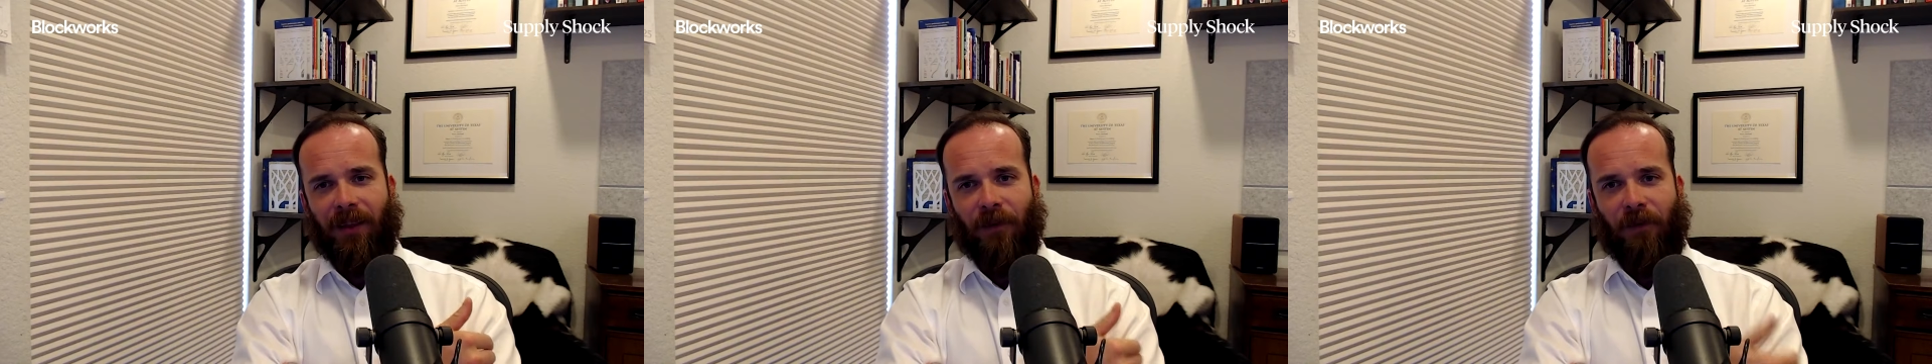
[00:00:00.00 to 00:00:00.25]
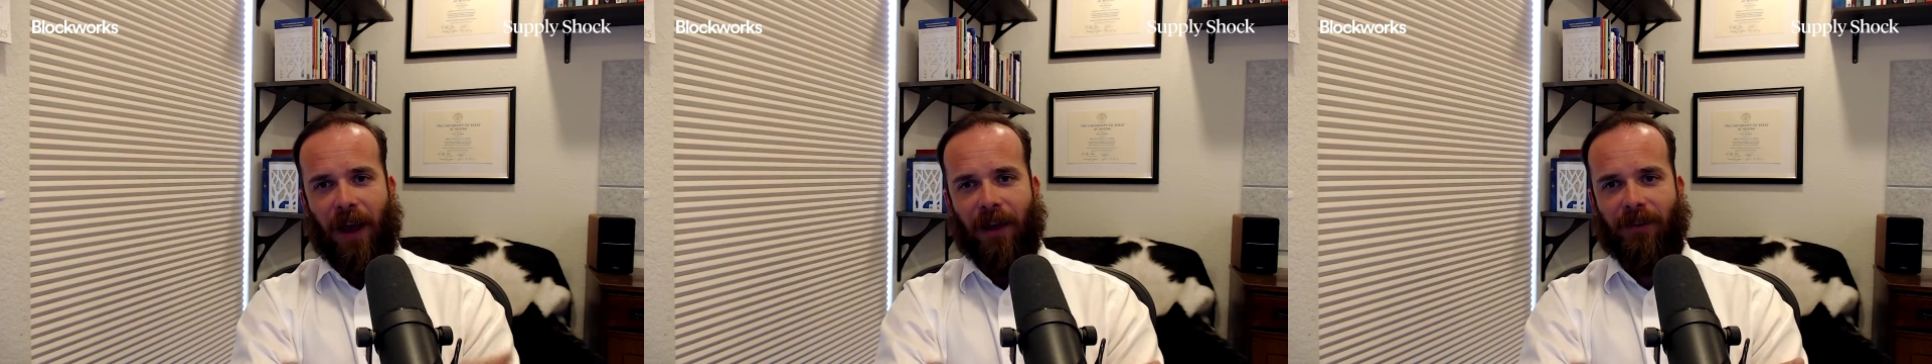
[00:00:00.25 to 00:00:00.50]

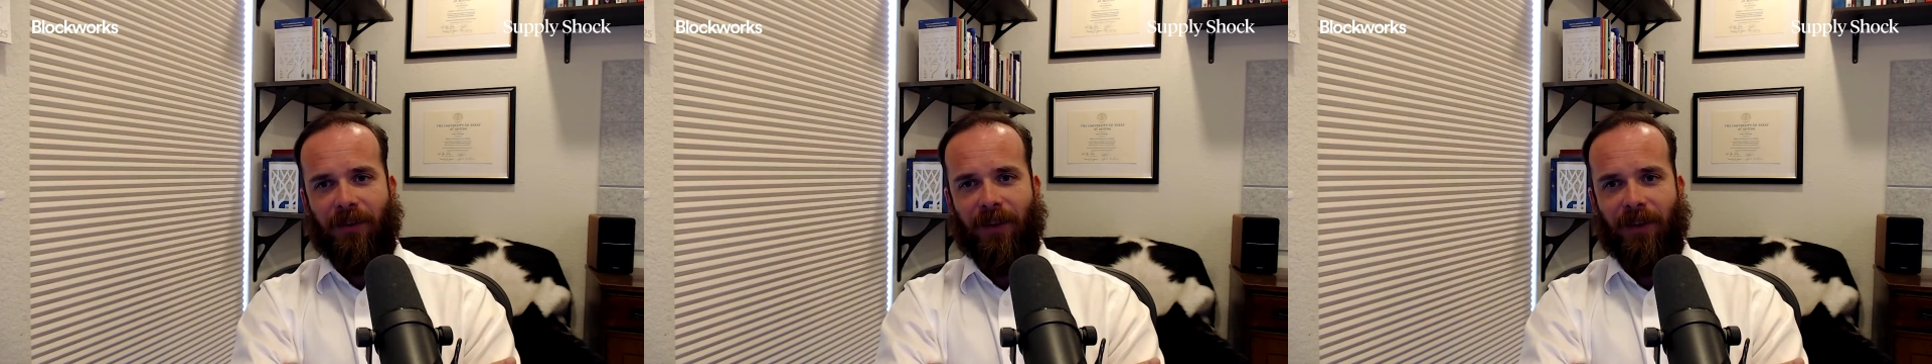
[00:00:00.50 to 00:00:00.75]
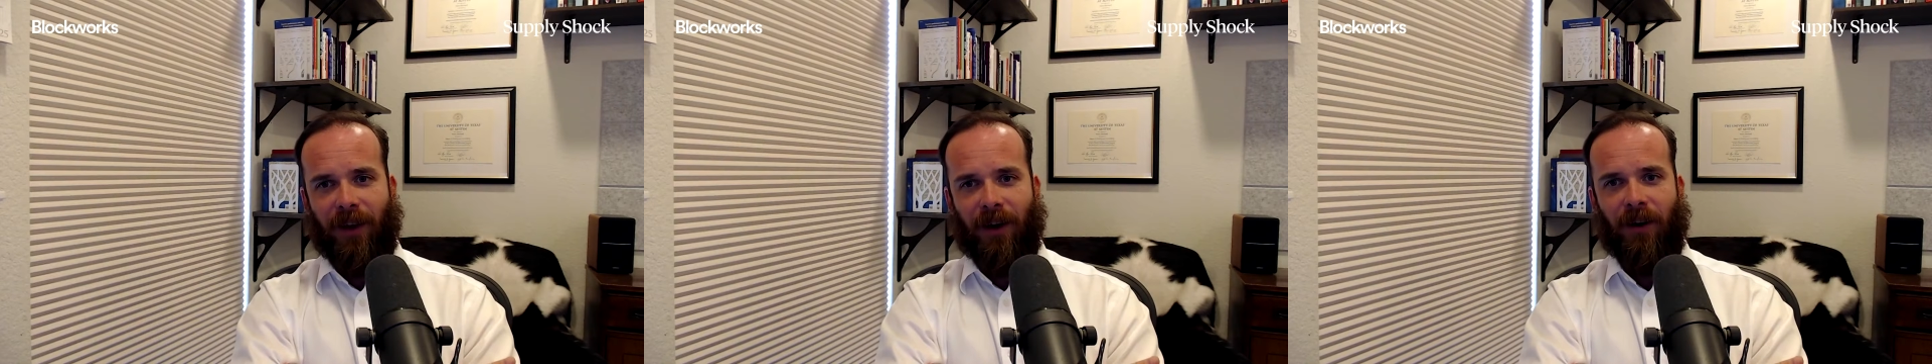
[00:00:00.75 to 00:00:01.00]
fallacy
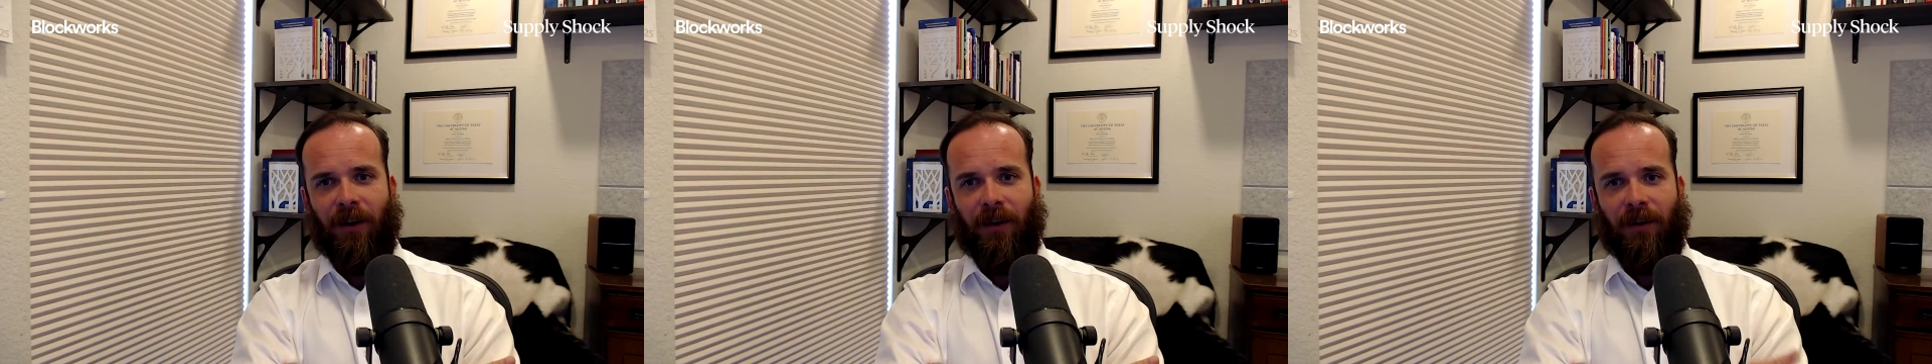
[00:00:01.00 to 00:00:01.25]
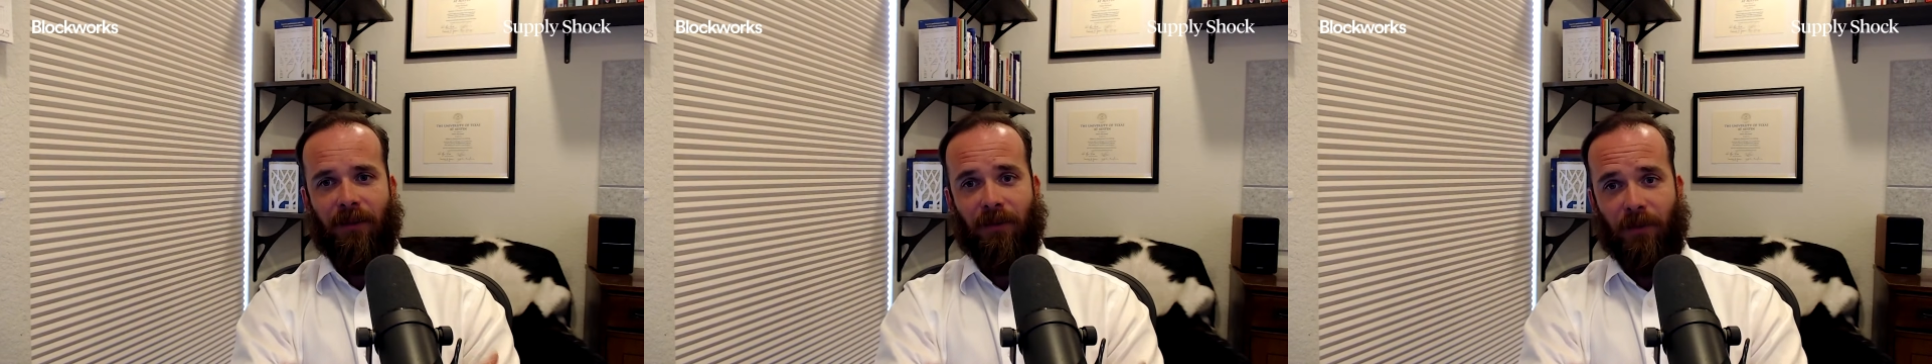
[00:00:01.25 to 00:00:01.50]
there
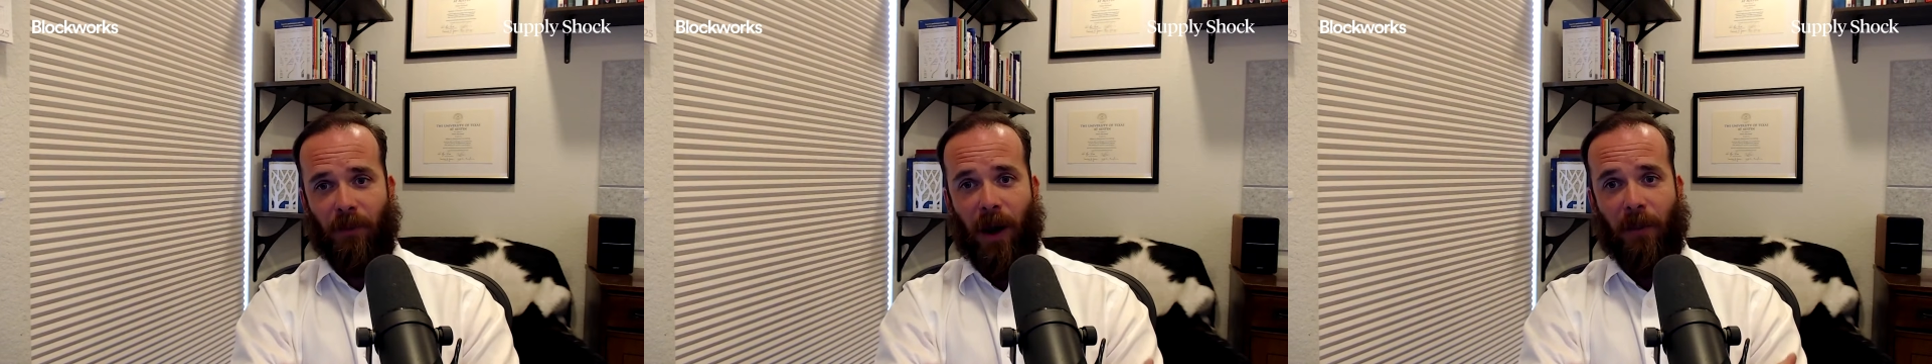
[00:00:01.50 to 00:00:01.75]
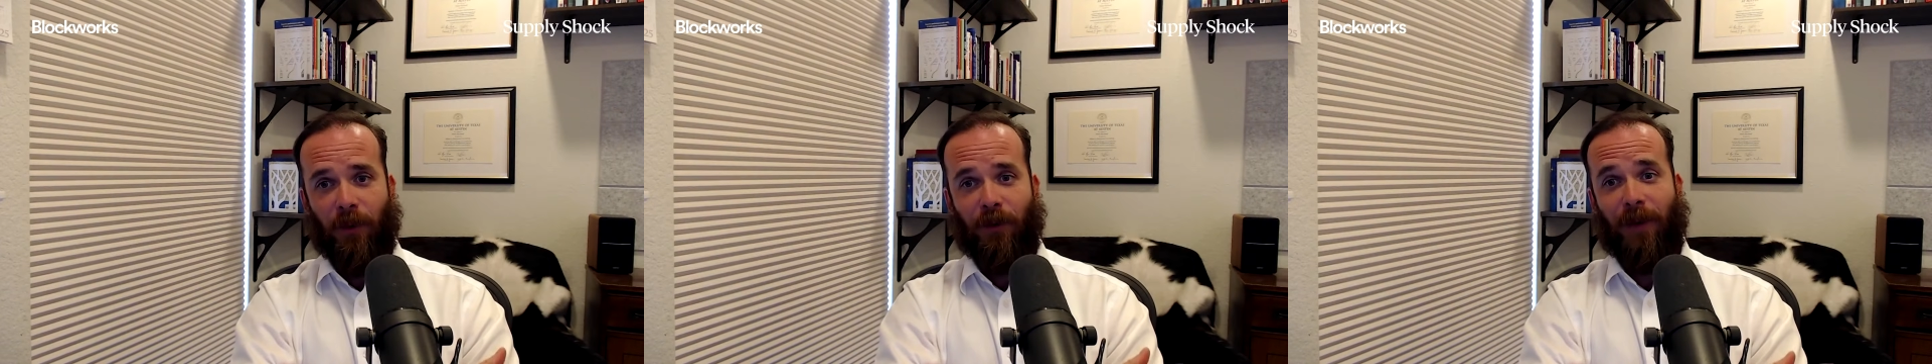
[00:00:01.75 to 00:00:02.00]
from my
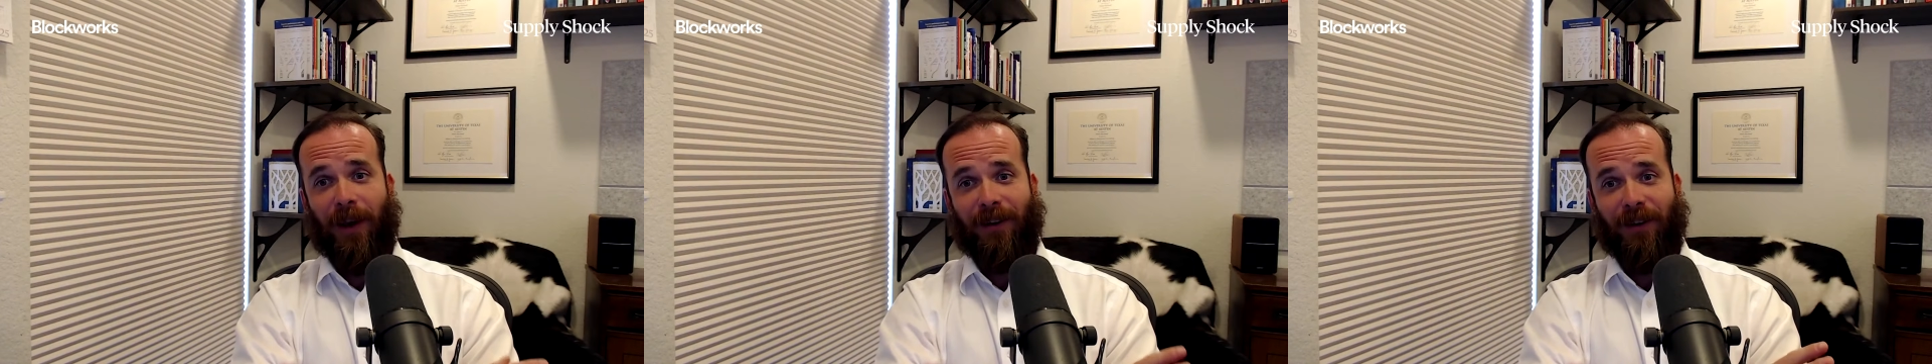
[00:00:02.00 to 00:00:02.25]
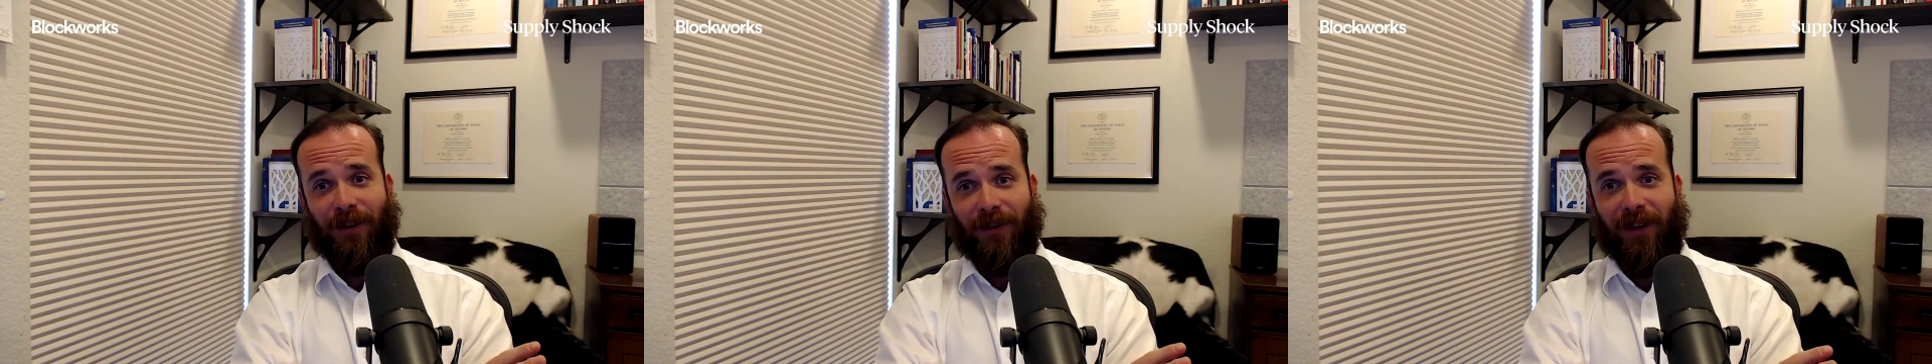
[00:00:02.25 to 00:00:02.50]

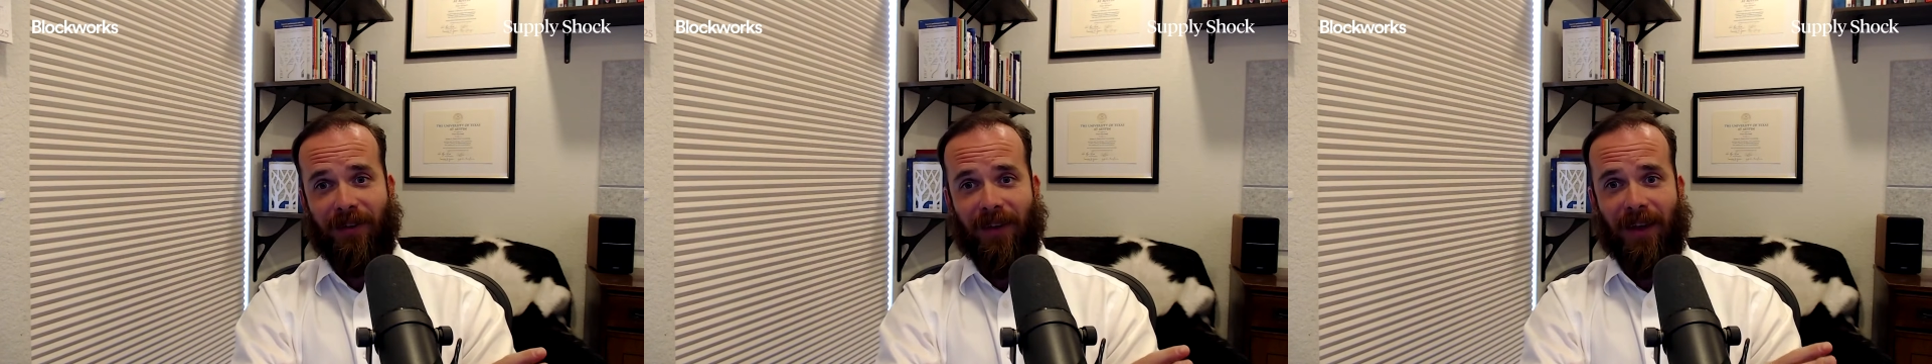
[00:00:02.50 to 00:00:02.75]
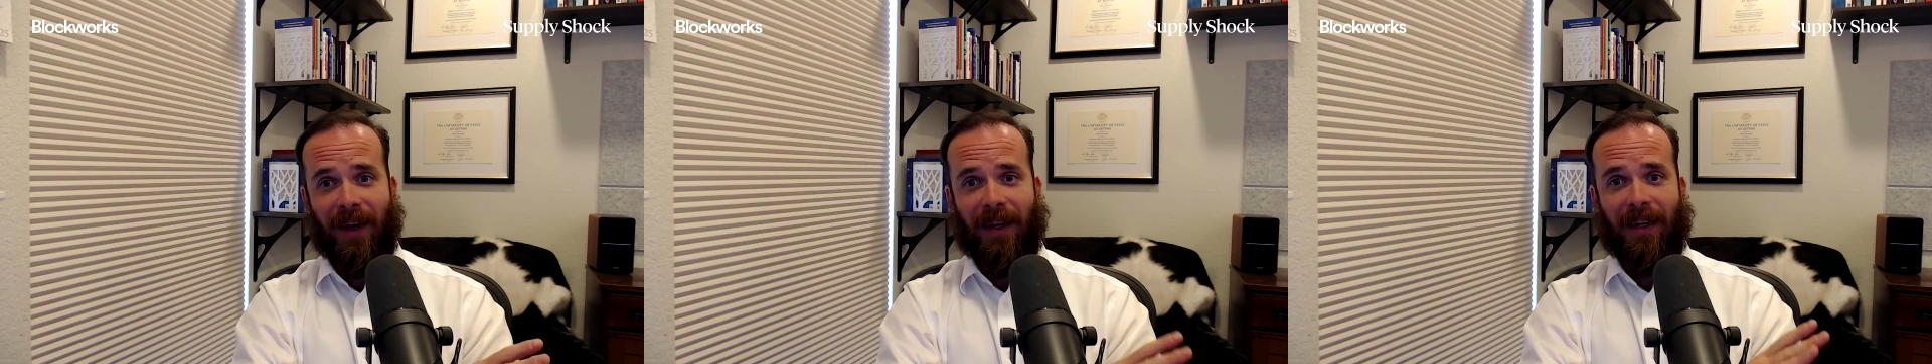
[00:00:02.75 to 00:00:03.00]
perspective is
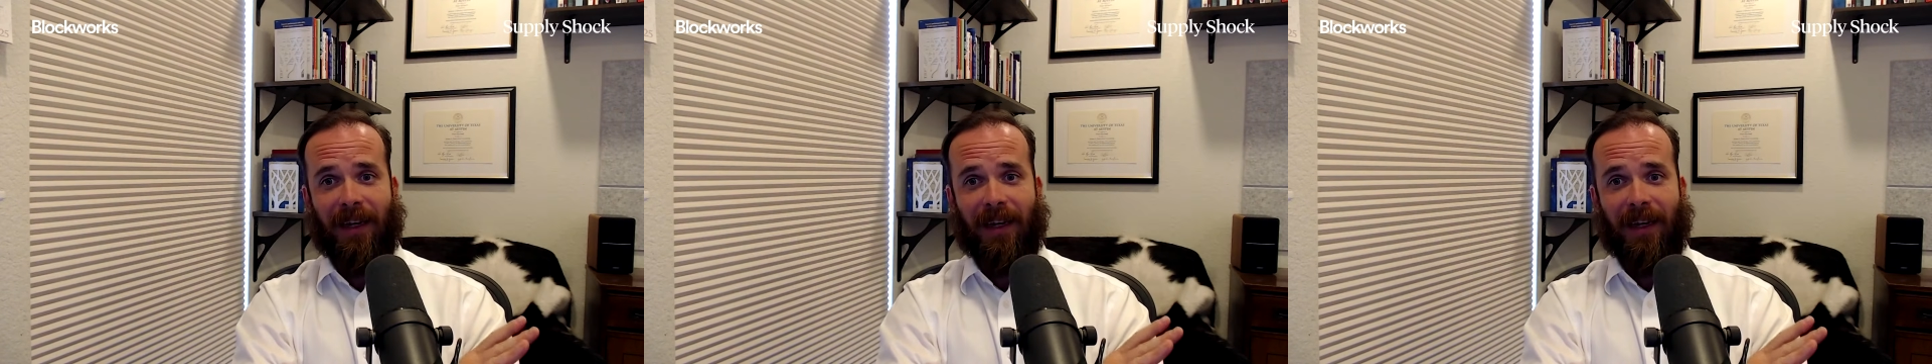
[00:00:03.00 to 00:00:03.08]
that